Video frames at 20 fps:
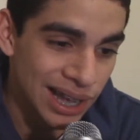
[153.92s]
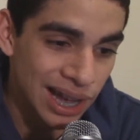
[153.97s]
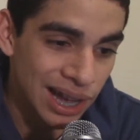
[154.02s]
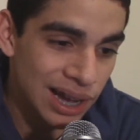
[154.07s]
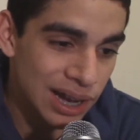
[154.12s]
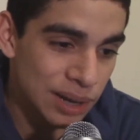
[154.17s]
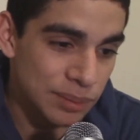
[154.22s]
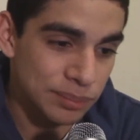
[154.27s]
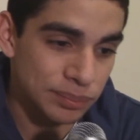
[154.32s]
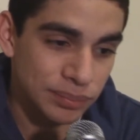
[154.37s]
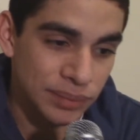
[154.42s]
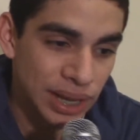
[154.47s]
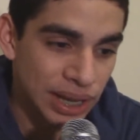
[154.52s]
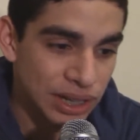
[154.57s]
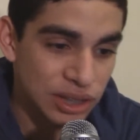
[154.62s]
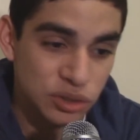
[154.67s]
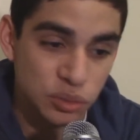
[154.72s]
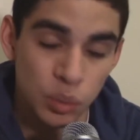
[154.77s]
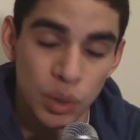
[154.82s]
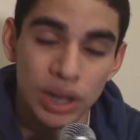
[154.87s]
And
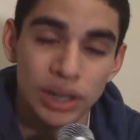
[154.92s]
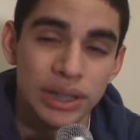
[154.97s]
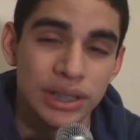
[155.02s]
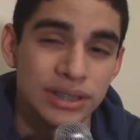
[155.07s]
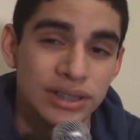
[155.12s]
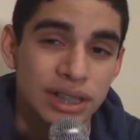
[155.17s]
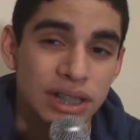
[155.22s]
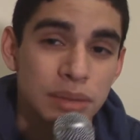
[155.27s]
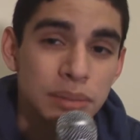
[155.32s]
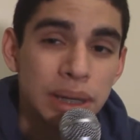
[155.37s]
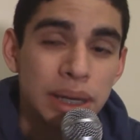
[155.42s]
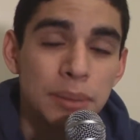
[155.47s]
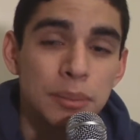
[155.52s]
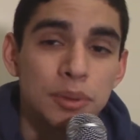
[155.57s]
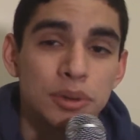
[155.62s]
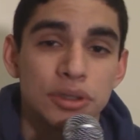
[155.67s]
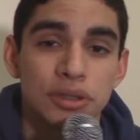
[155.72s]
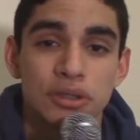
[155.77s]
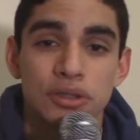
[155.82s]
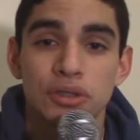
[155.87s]
as well, it's going to be
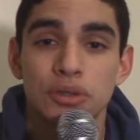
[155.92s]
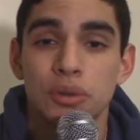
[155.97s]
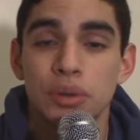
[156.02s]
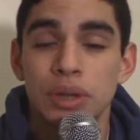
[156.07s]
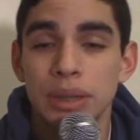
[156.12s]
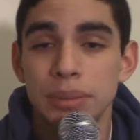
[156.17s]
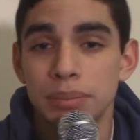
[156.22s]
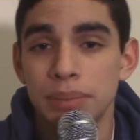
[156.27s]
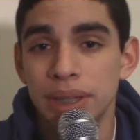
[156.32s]
able to stream